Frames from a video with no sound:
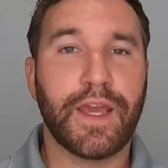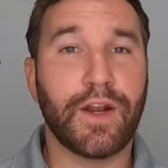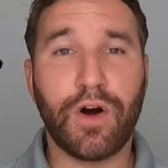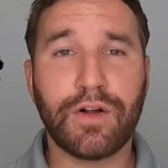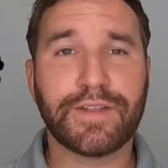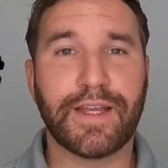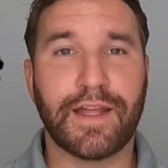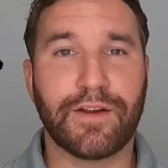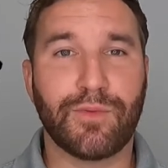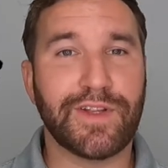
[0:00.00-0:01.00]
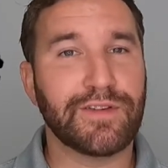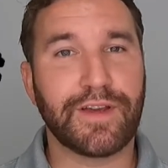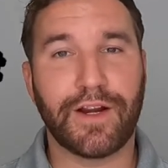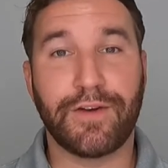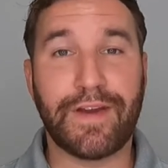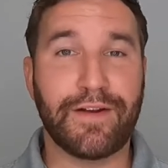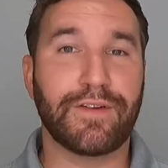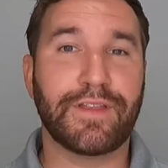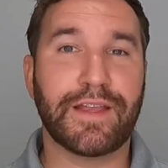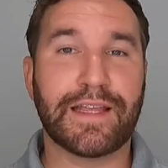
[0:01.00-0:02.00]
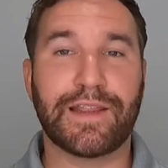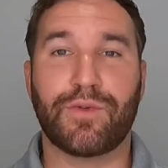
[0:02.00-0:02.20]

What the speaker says: And altogether, we took care of everything